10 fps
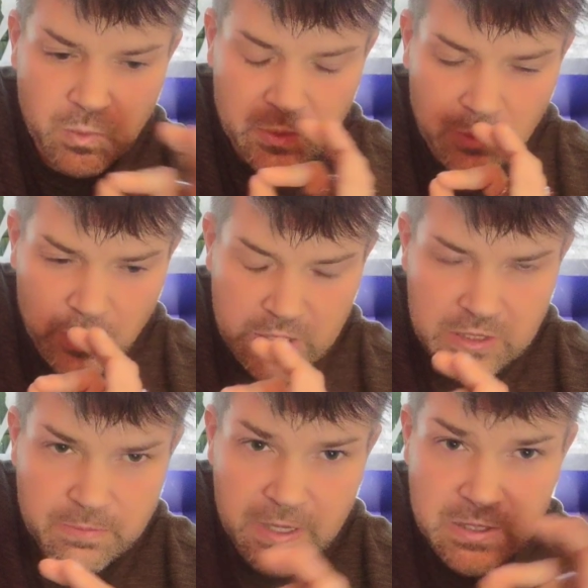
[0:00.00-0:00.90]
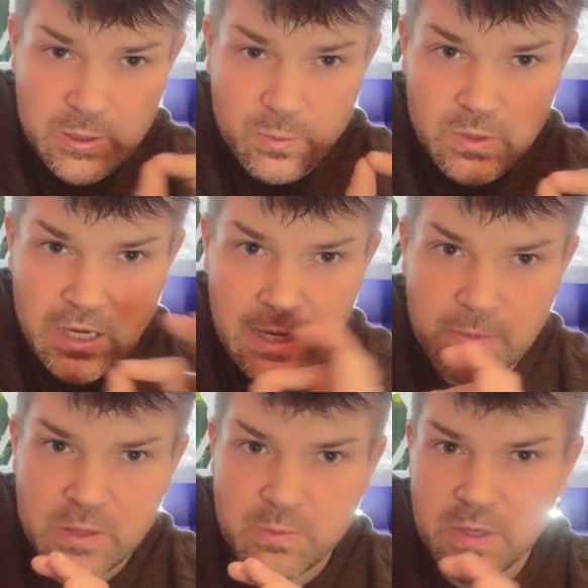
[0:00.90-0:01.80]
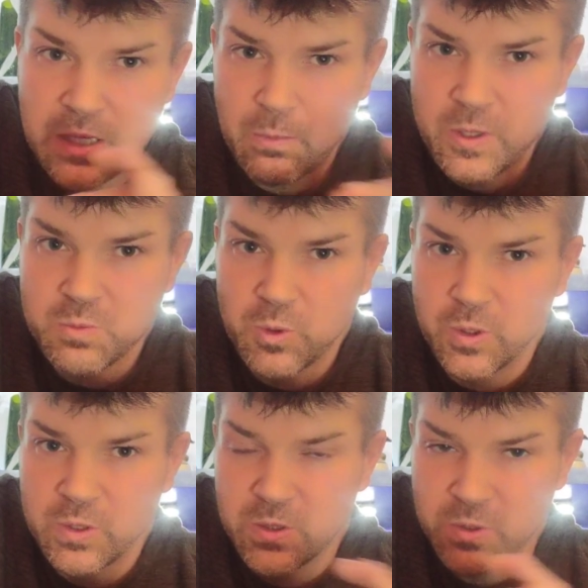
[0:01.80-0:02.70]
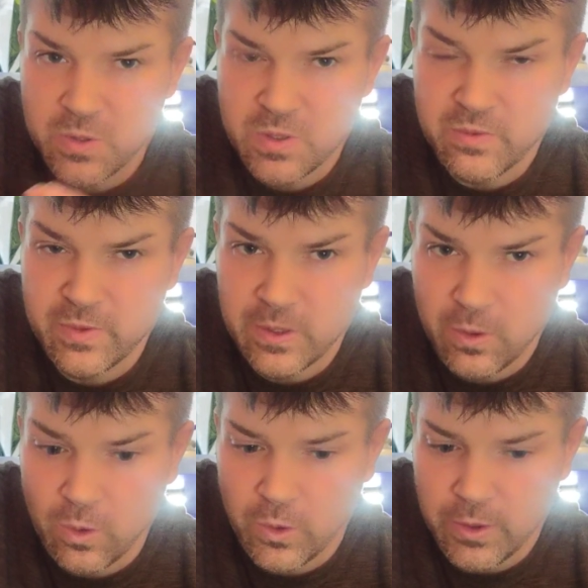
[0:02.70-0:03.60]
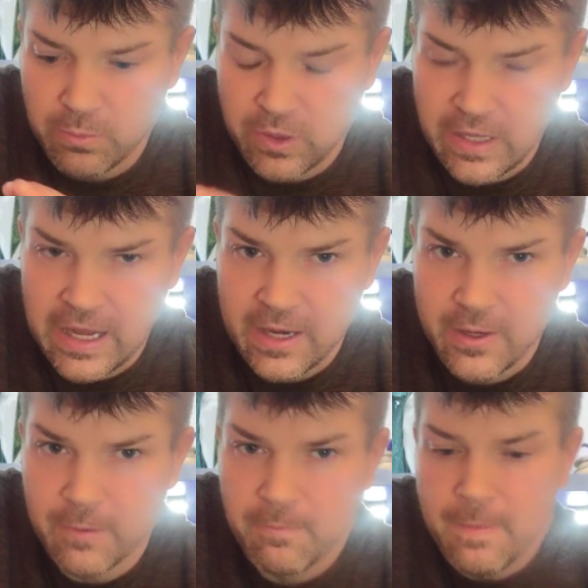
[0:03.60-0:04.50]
more expensive diamonds became much more exclusive in gold and platinum